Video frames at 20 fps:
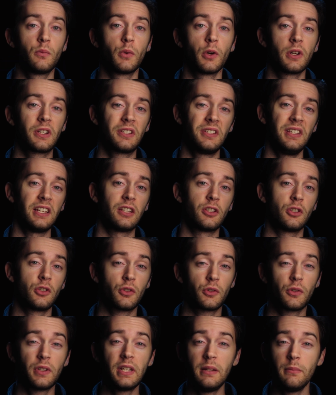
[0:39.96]
works
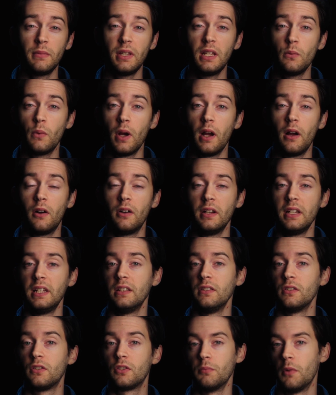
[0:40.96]
extremely well
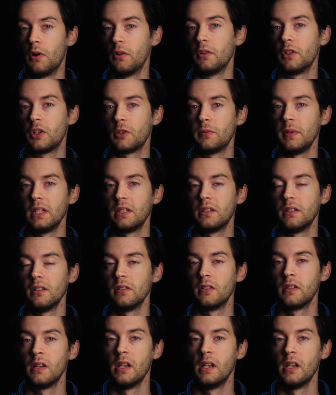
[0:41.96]
in smaller spaces.